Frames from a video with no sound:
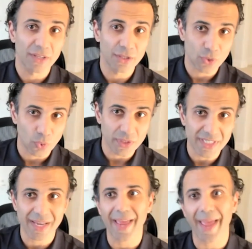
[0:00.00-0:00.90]
the tool
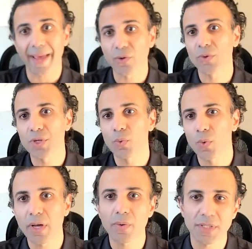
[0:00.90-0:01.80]
set and also
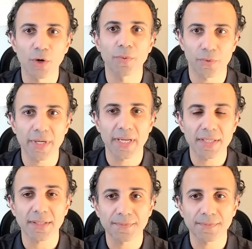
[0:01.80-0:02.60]
working with Scope 3 data.